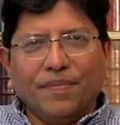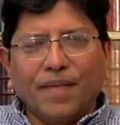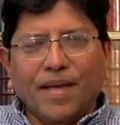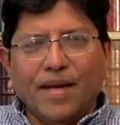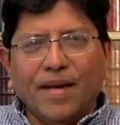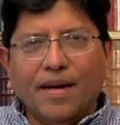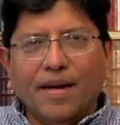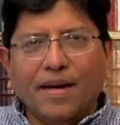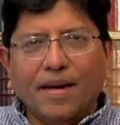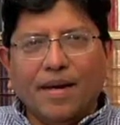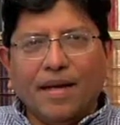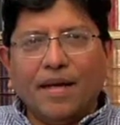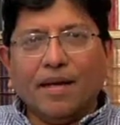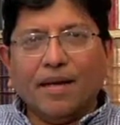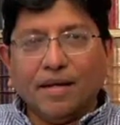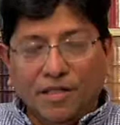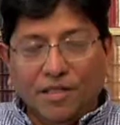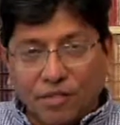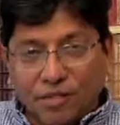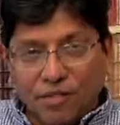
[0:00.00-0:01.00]
And
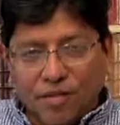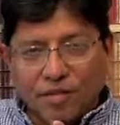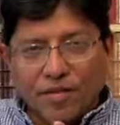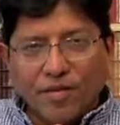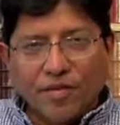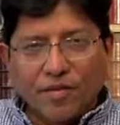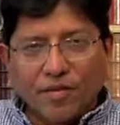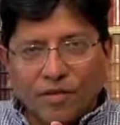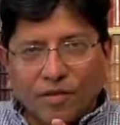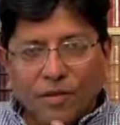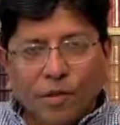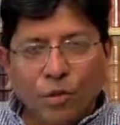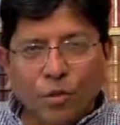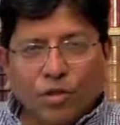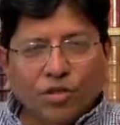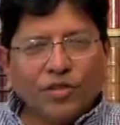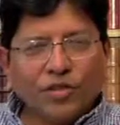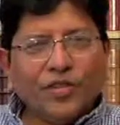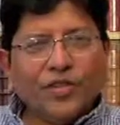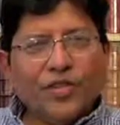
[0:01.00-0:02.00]
it is the
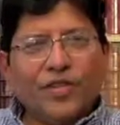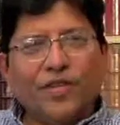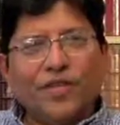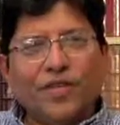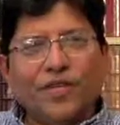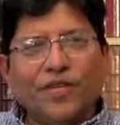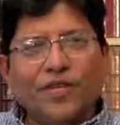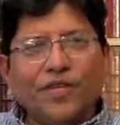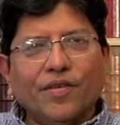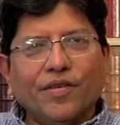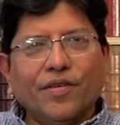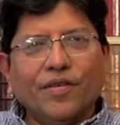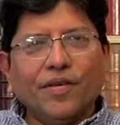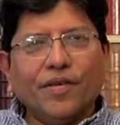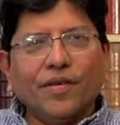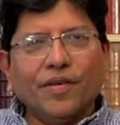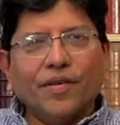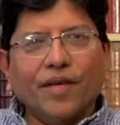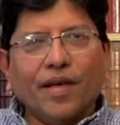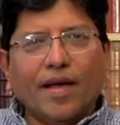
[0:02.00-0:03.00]
youth,
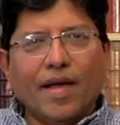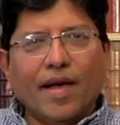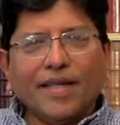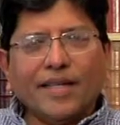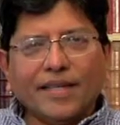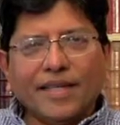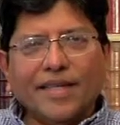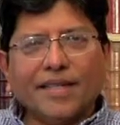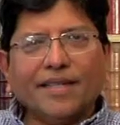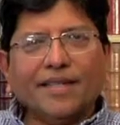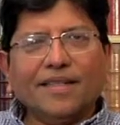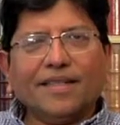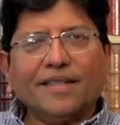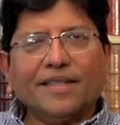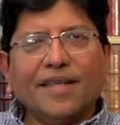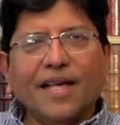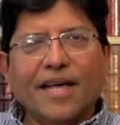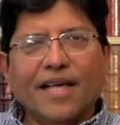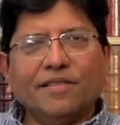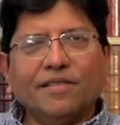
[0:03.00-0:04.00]
I think,
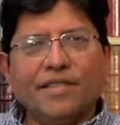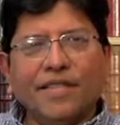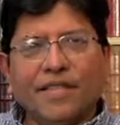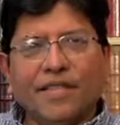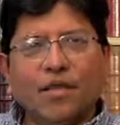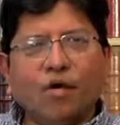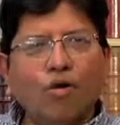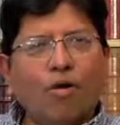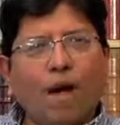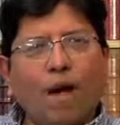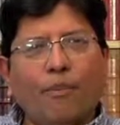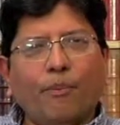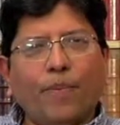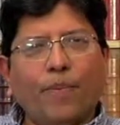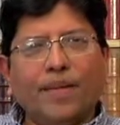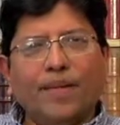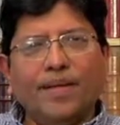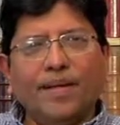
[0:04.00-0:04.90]
as they grow up,